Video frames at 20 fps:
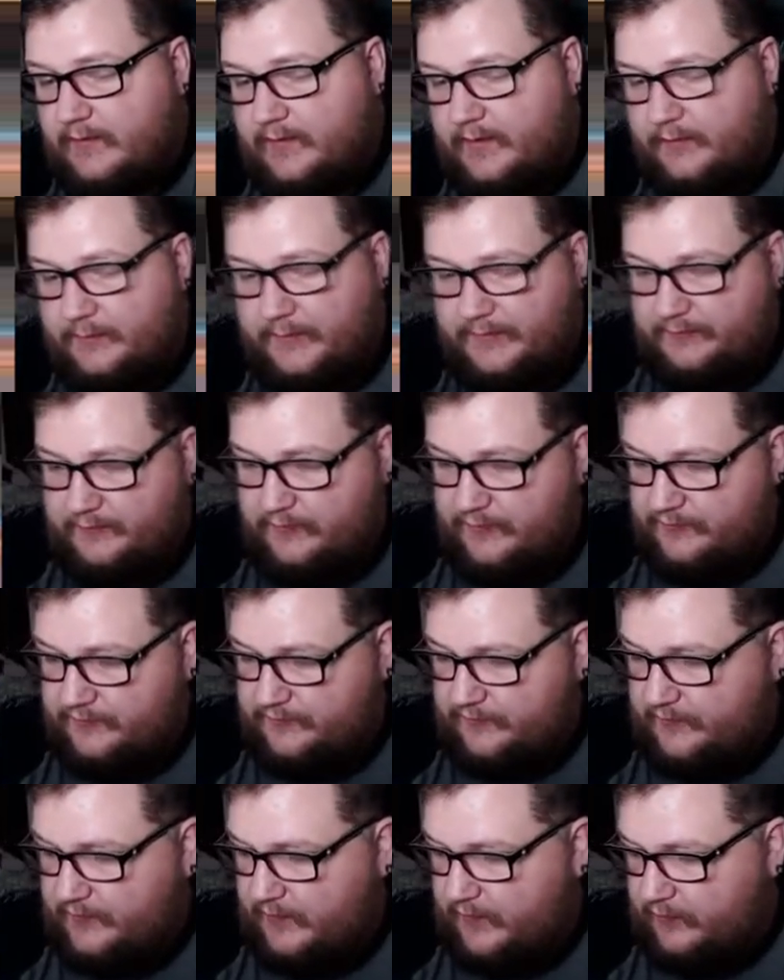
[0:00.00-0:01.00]
uh,
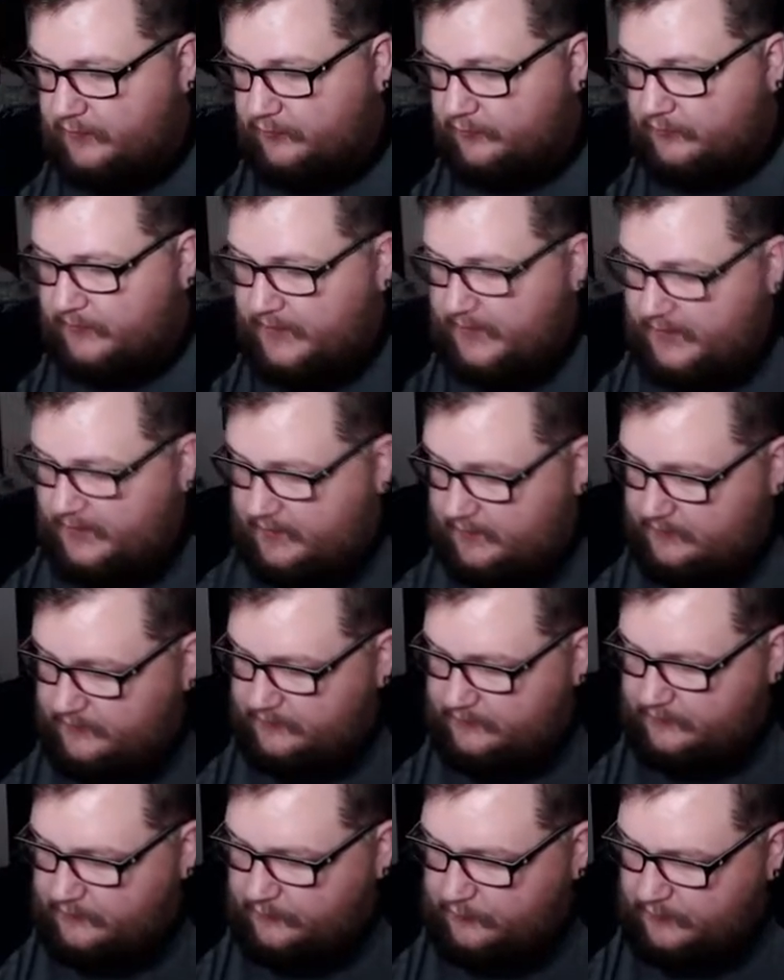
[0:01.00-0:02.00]
reverse holo rare,
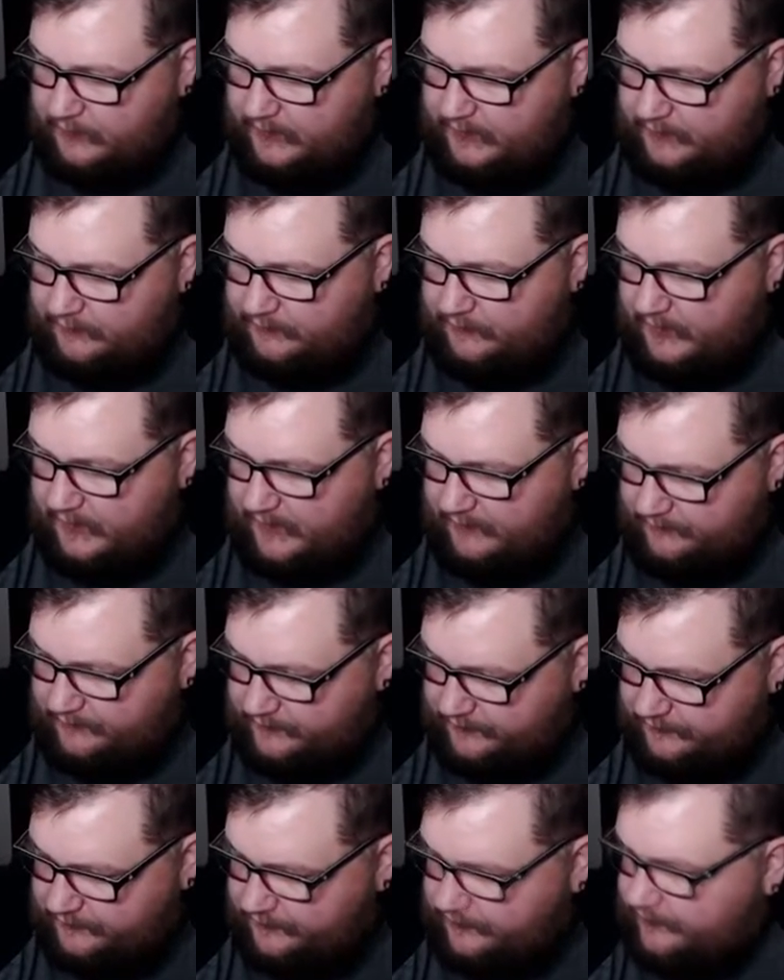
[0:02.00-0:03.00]
so we'll keep that
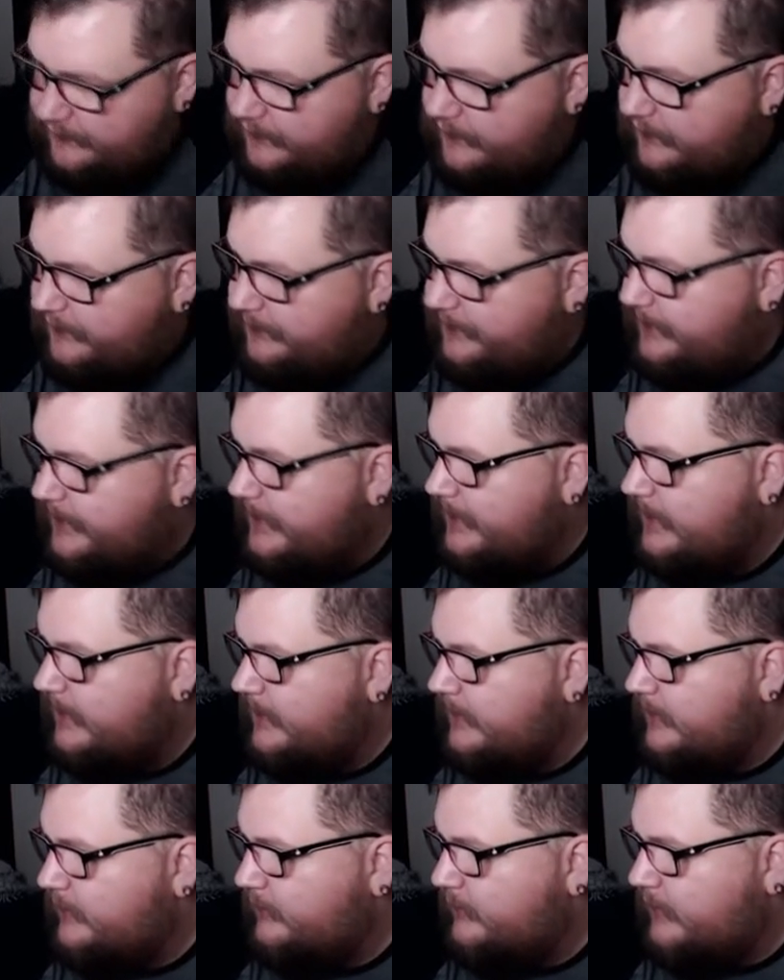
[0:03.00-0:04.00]
for sure.
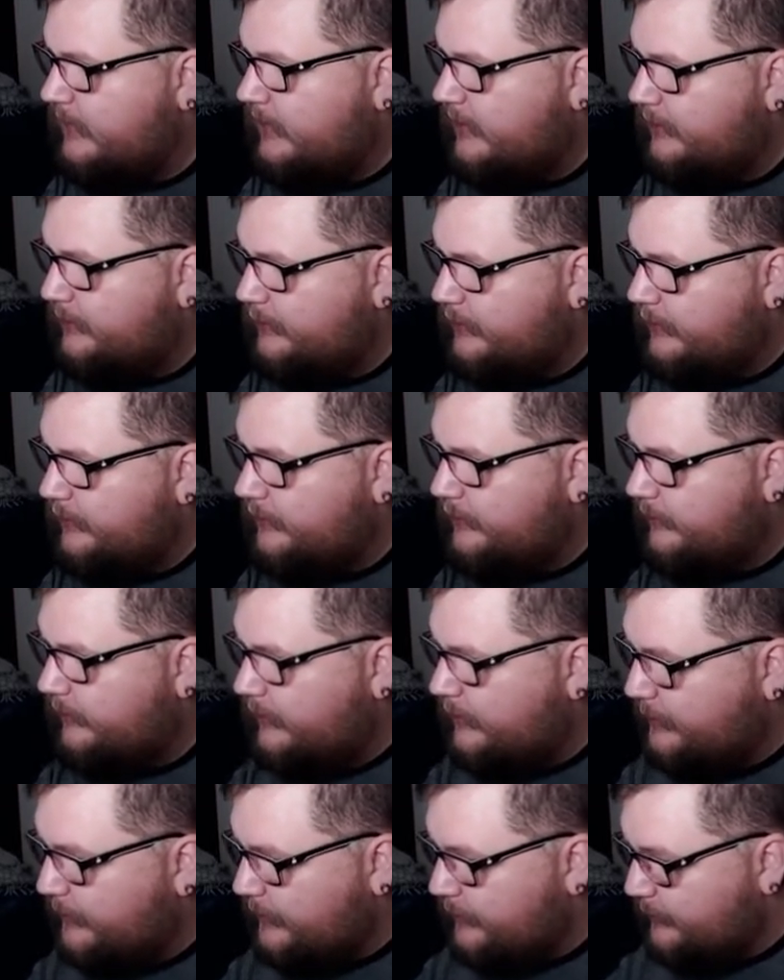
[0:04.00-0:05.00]
Whatever we going,
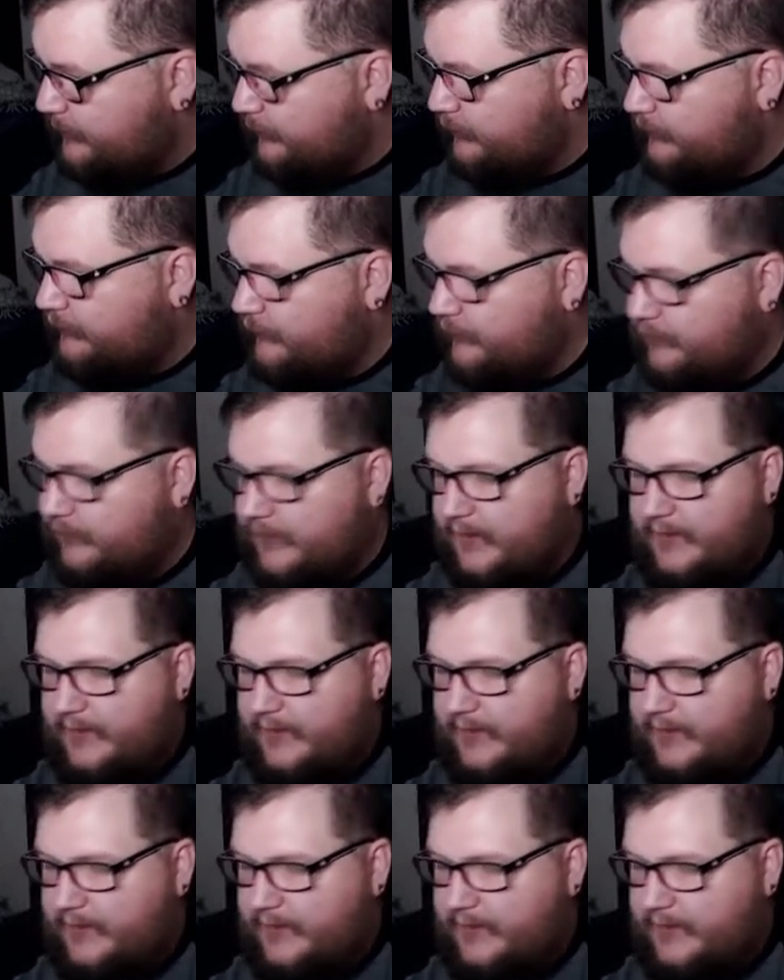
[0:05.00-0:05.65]
what are we going to move to